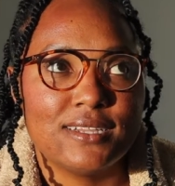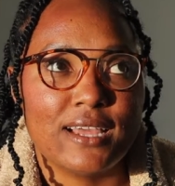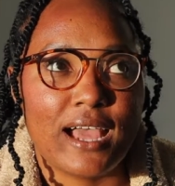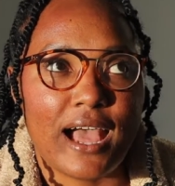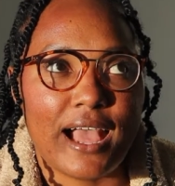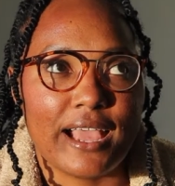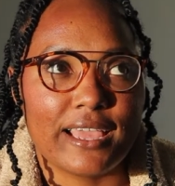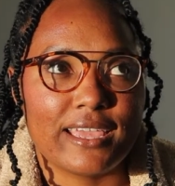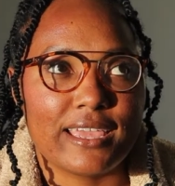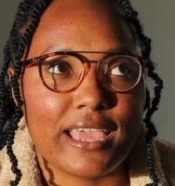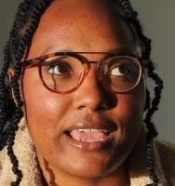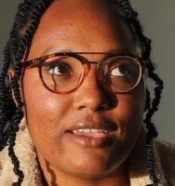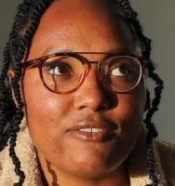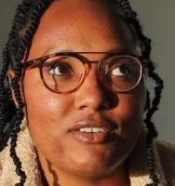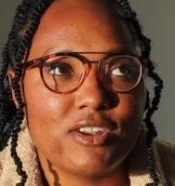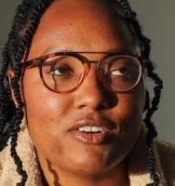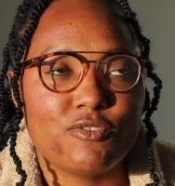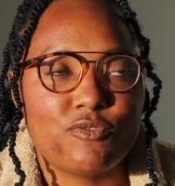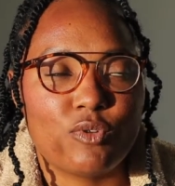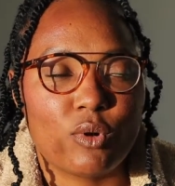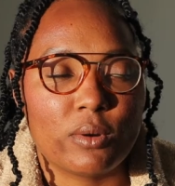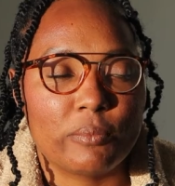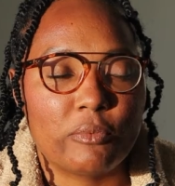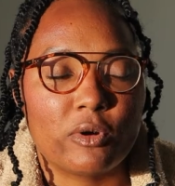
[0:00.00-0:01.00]
I gave it a
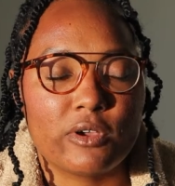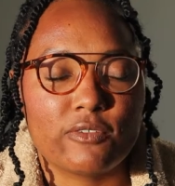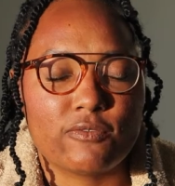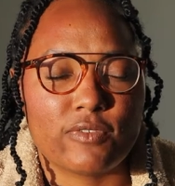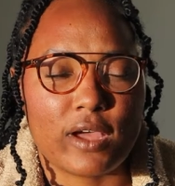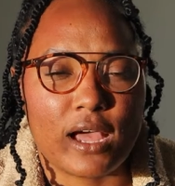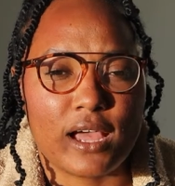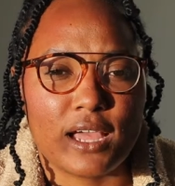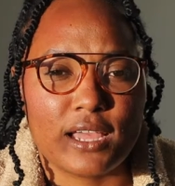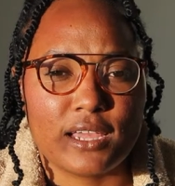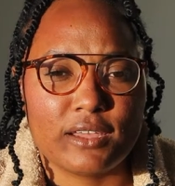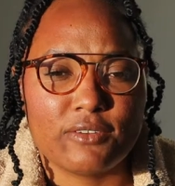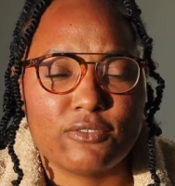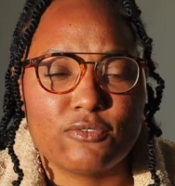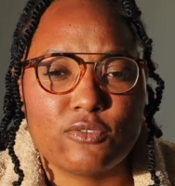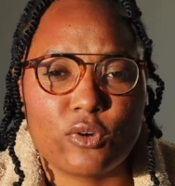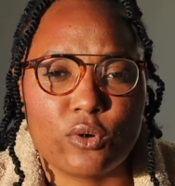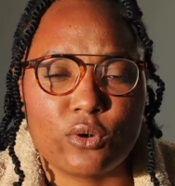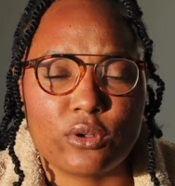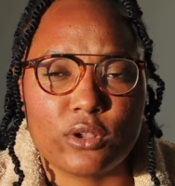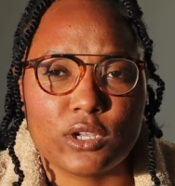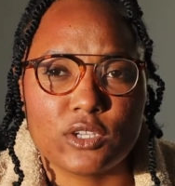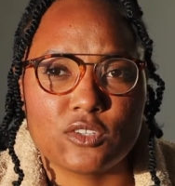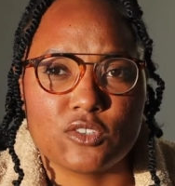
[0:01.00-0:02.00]
4.5
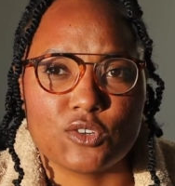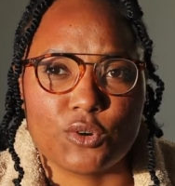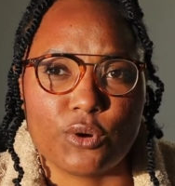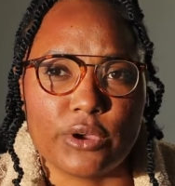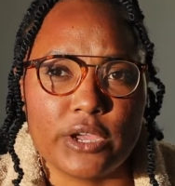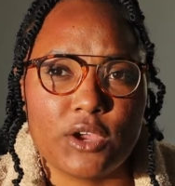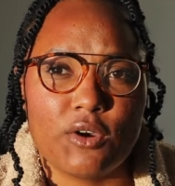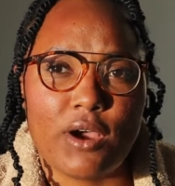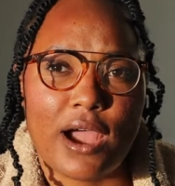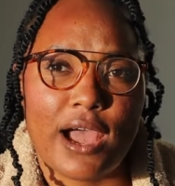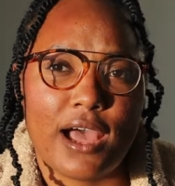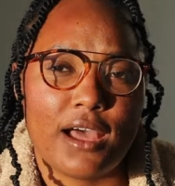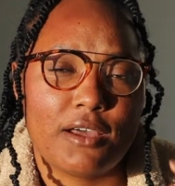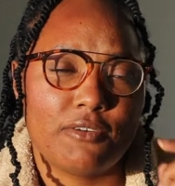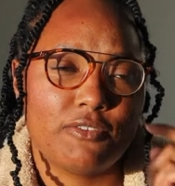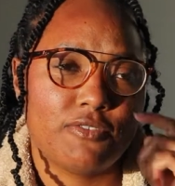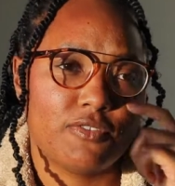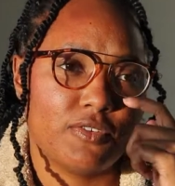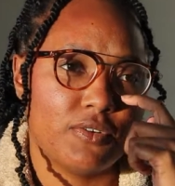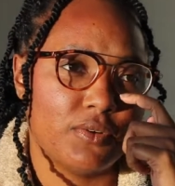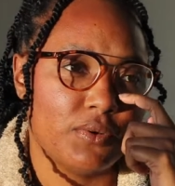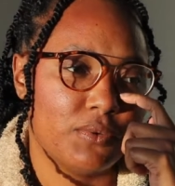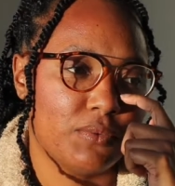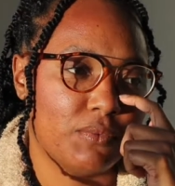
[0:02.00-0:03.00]
on
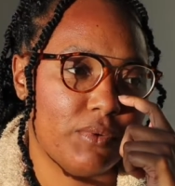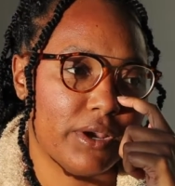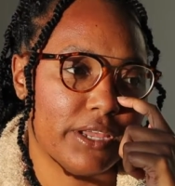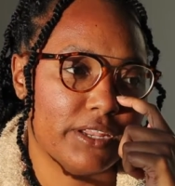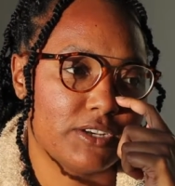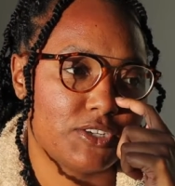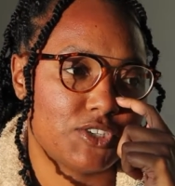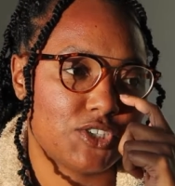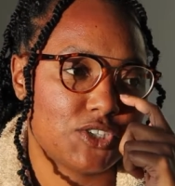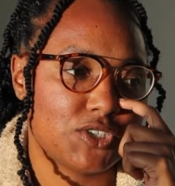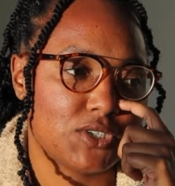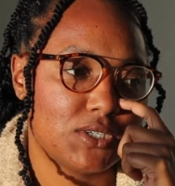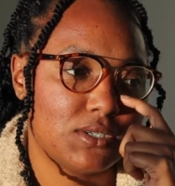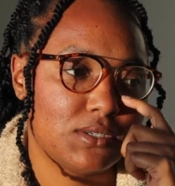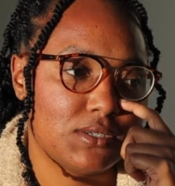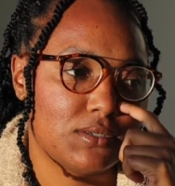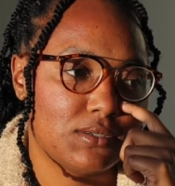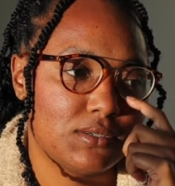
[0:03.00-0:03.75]
Storygraph, which